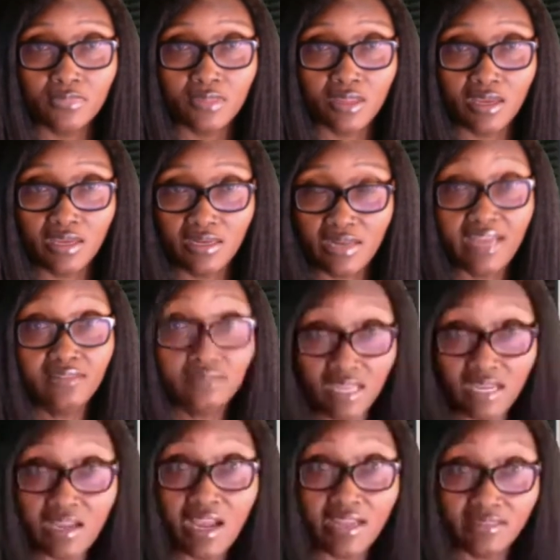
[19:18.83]
And I
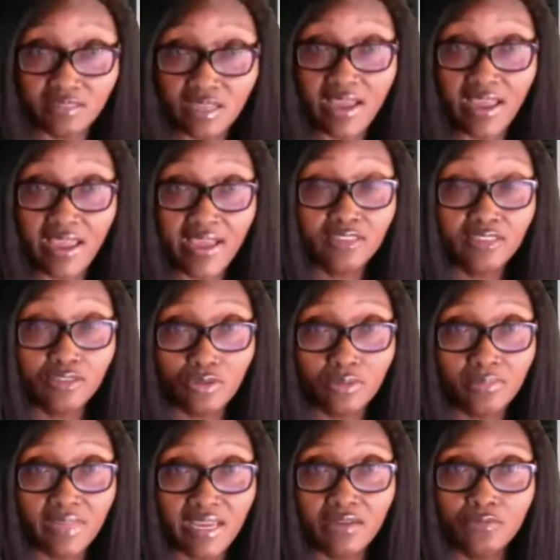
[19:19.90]
asked her, I'm
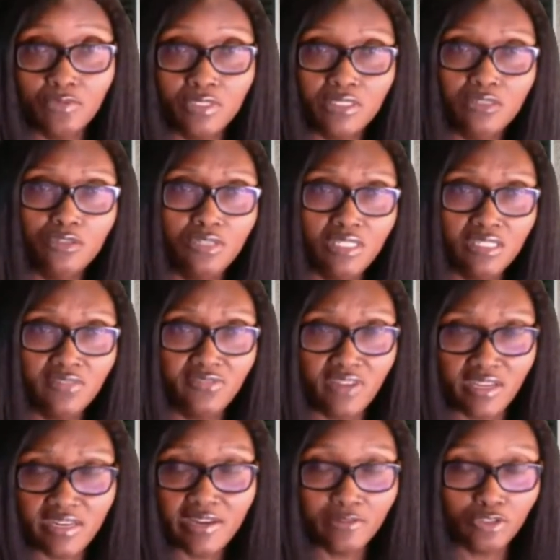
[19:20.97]
like, well, you need to find,
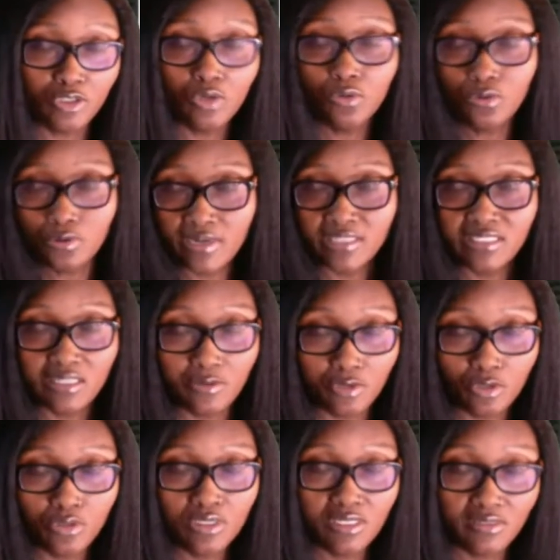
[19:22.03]
and I told her, I said, you
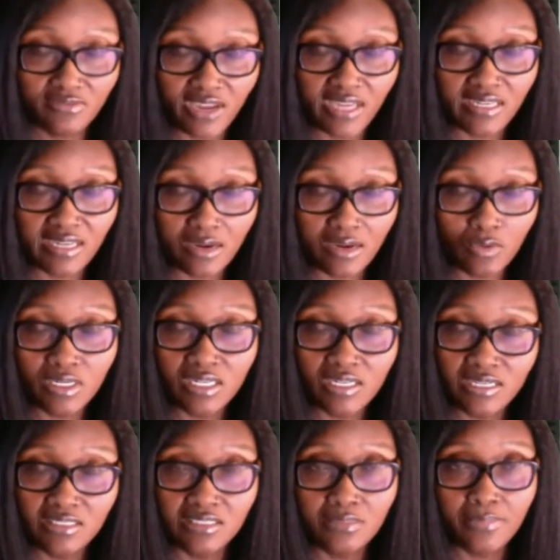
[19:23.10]
need to find out what it
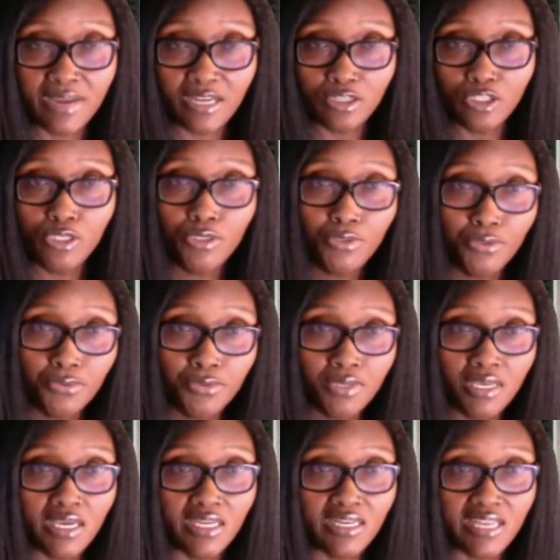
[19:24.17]
is about you
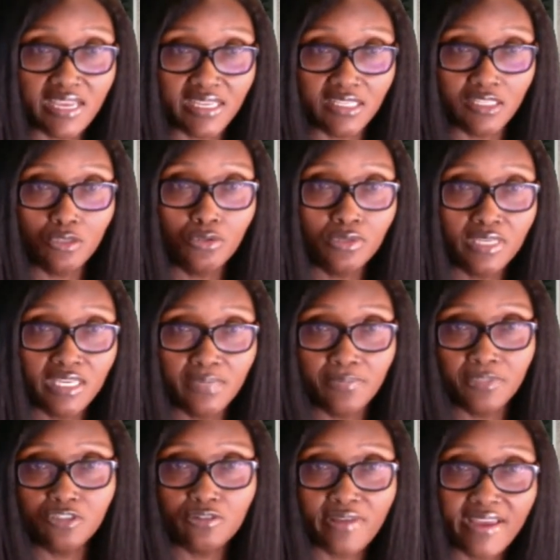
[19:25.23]
that you keep
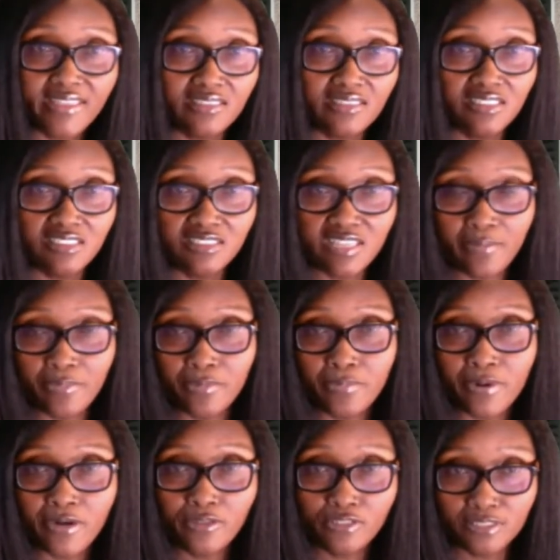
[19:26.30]
attracting this type of
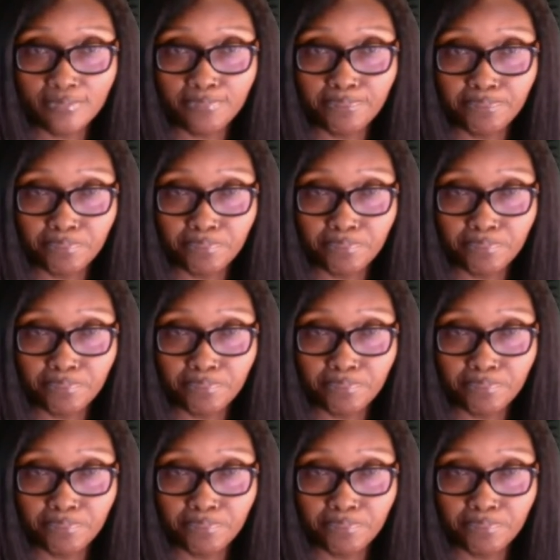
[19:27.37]
person.